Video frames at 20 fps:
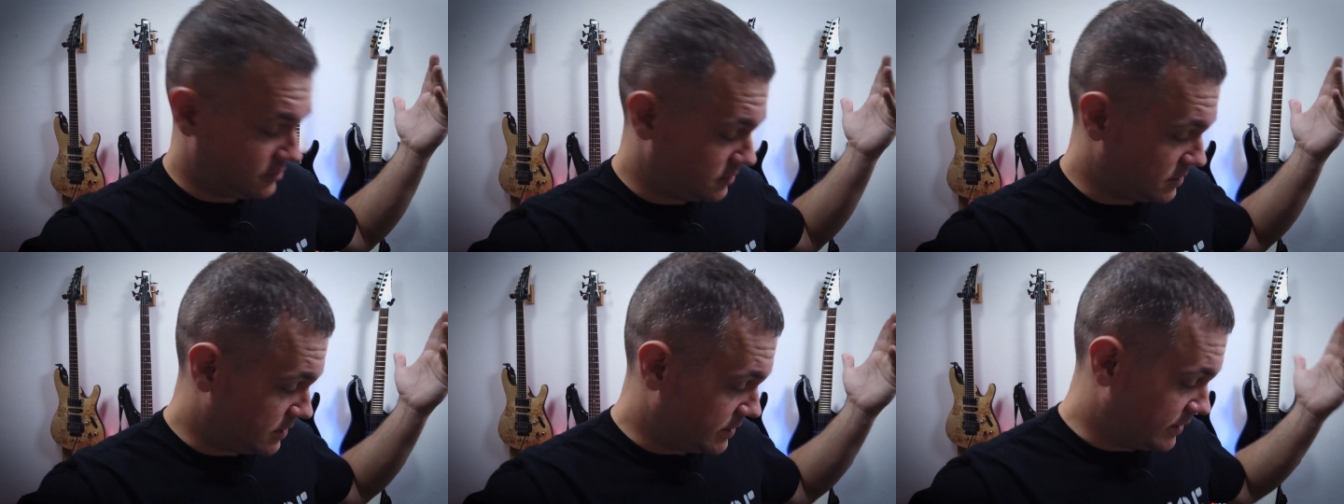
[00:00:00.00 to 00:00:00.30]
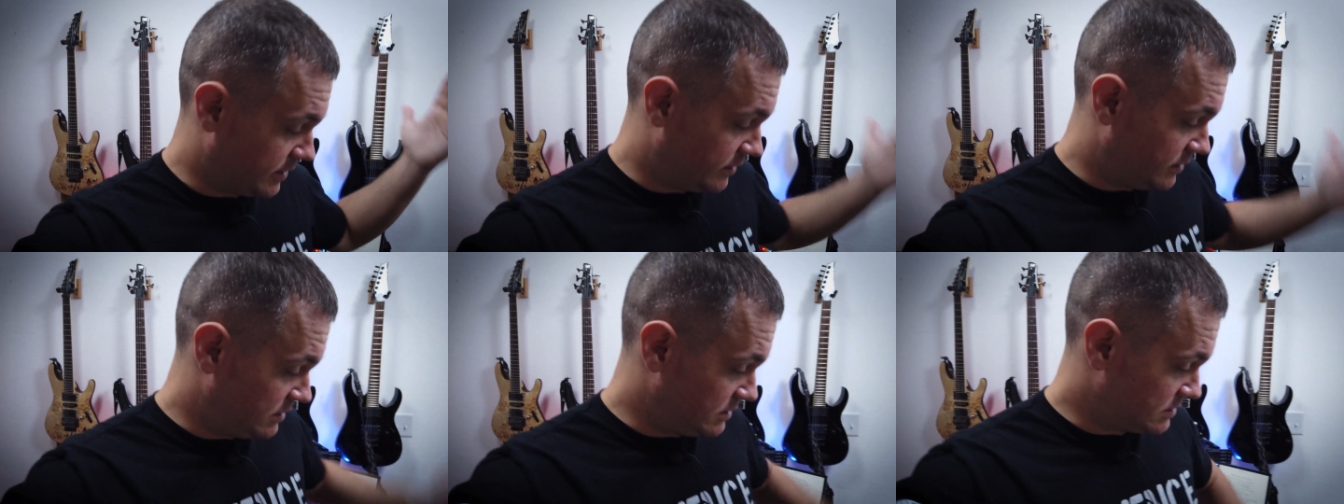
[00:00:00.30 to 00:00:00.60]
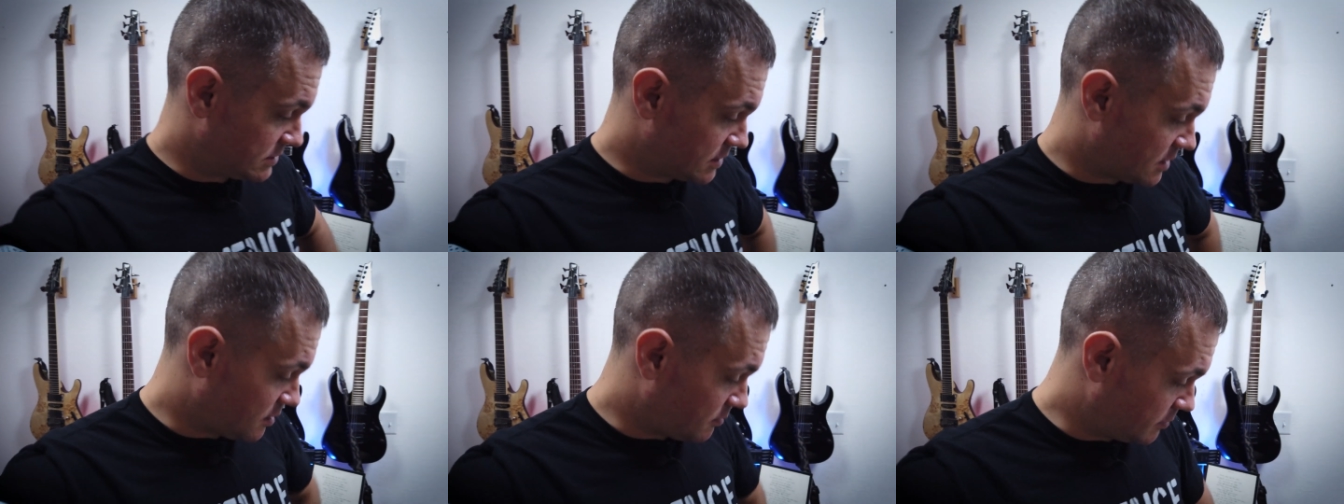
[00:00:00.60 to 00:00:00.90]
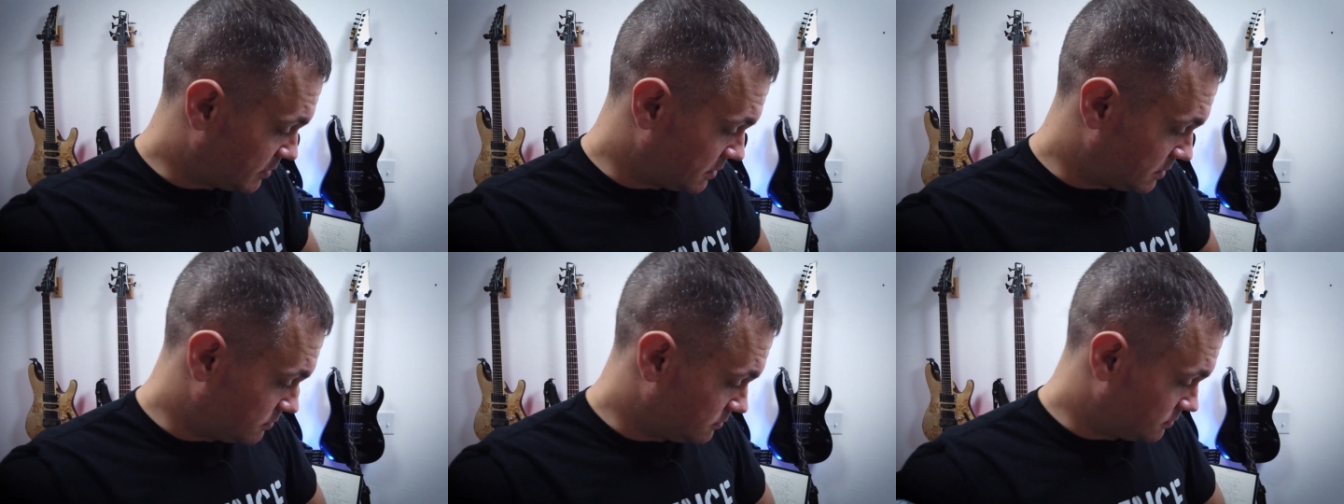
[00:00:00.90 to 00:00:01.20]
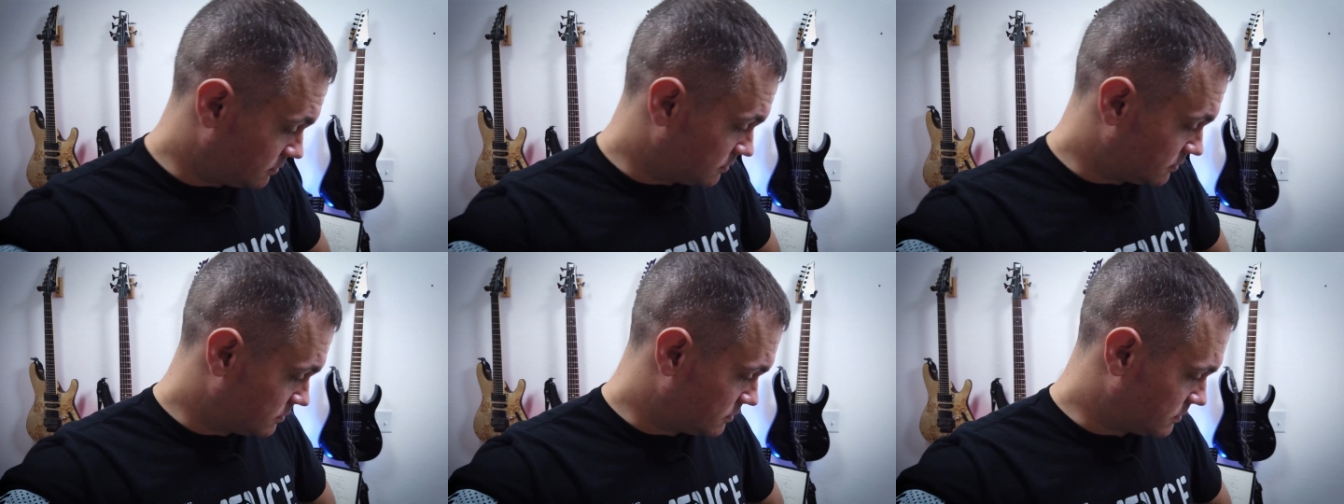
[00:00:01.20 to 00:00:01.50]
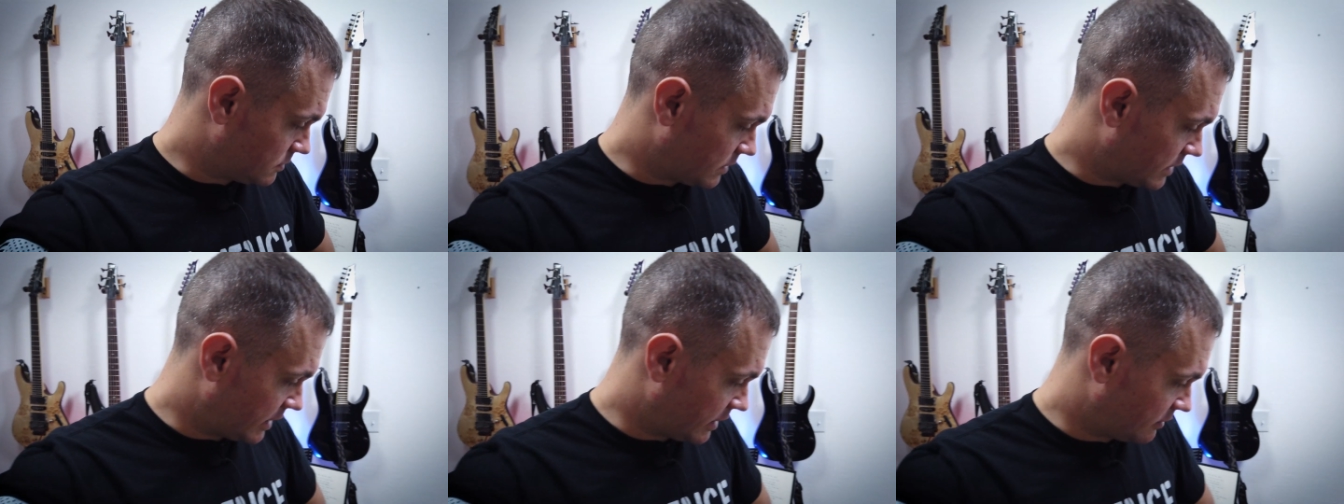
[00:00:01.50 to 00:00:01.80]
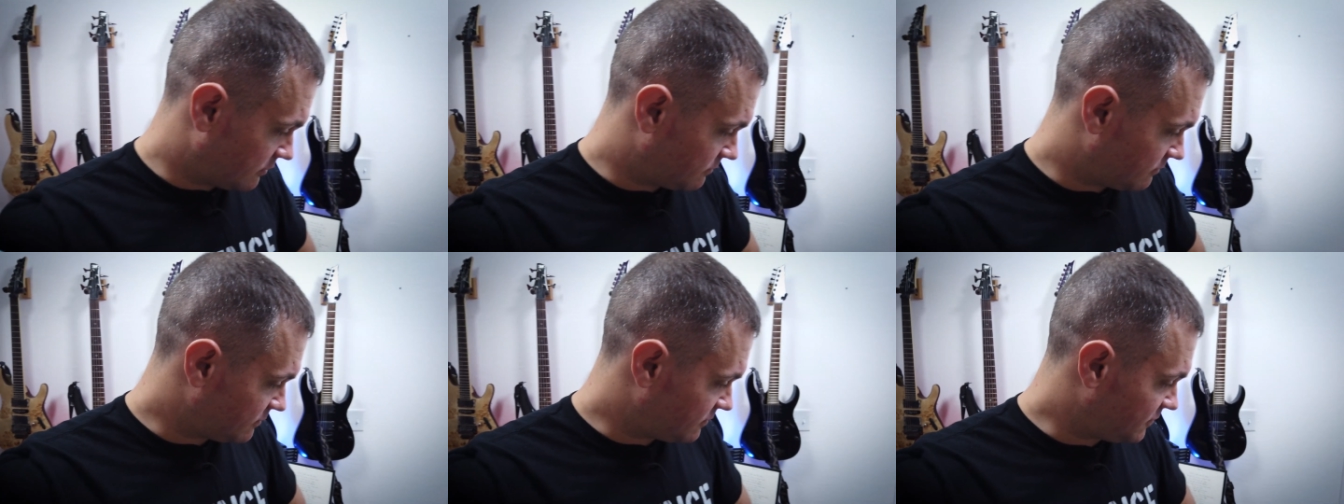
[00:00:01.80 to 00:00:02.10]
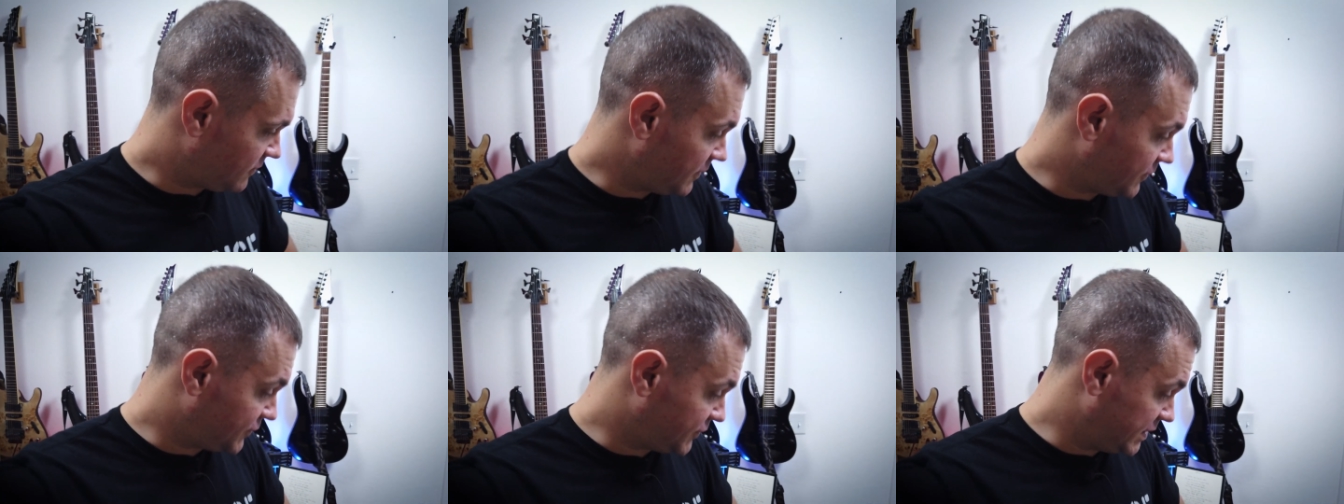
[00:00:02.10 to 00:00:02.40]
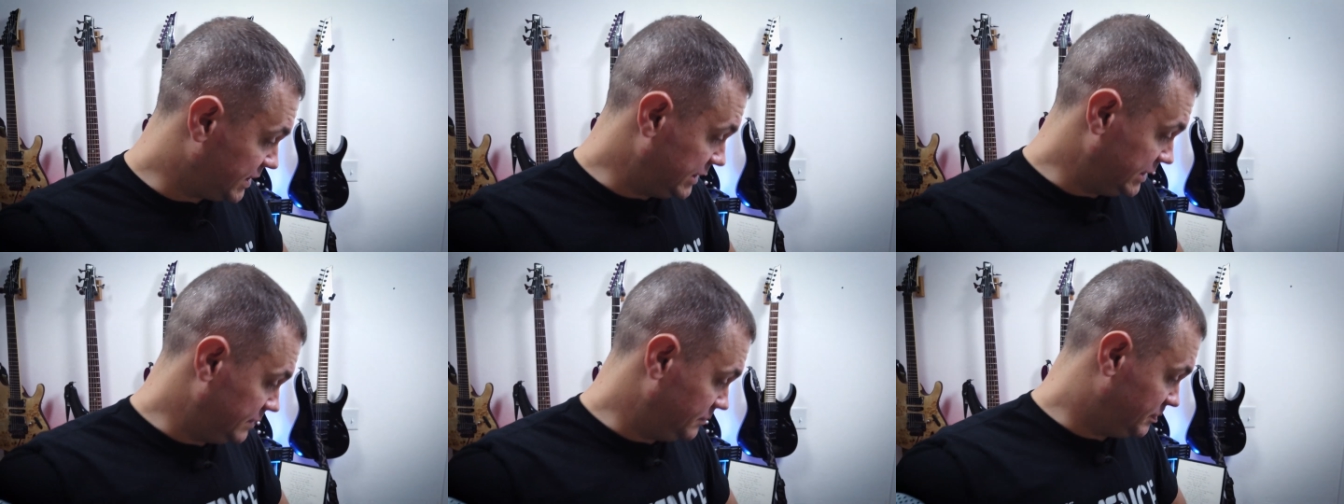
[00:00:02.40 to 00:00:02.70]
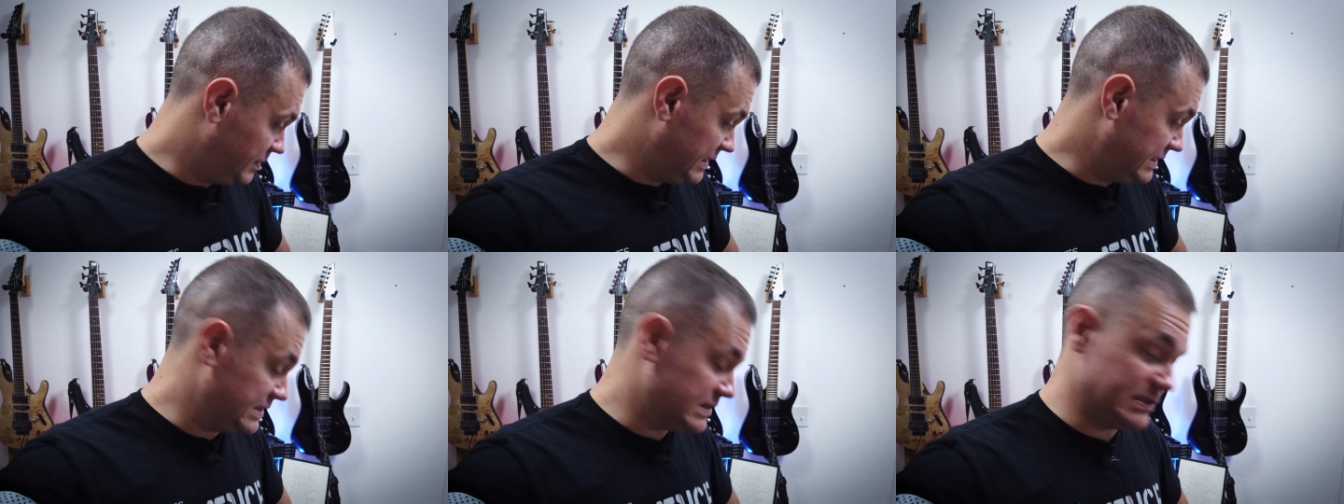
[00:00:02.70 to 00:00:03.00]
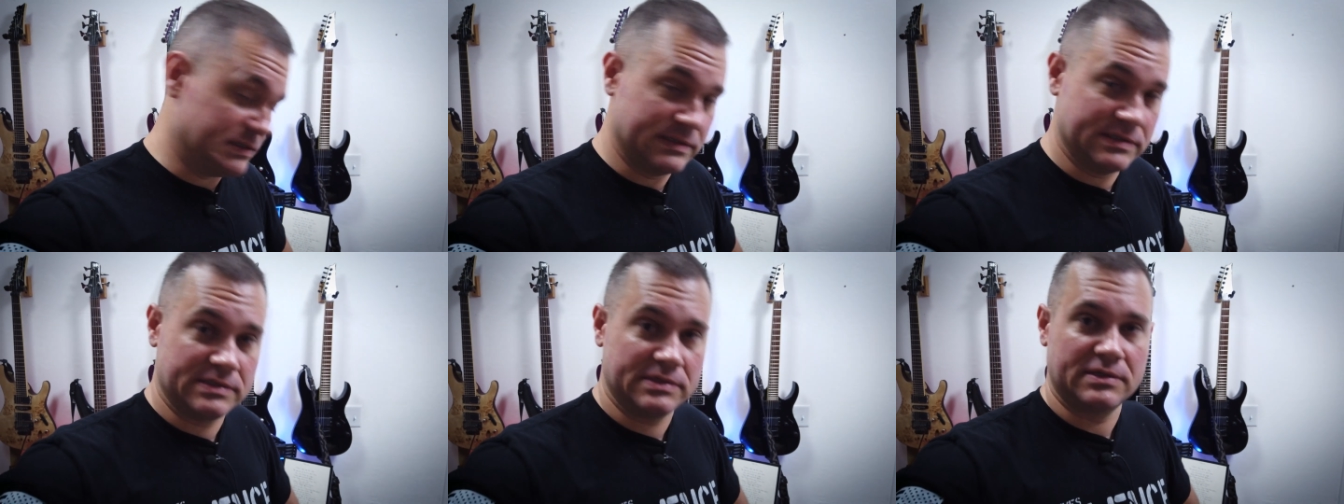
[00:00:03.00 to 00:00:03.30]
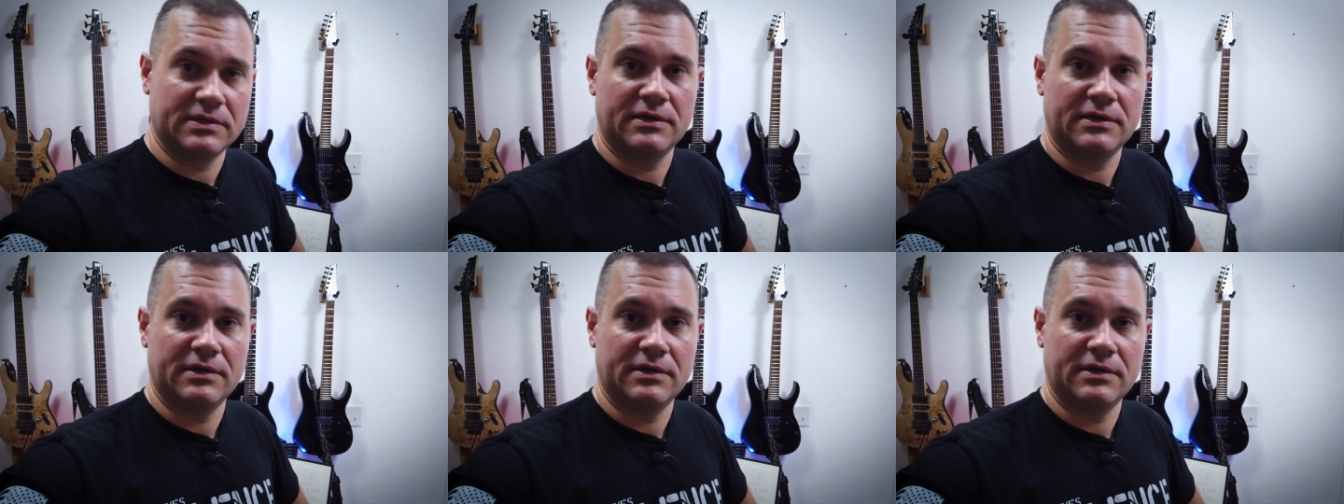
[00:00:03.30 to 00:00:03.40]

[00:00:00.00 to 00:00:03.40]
Uh, these come in like fifteen pieces,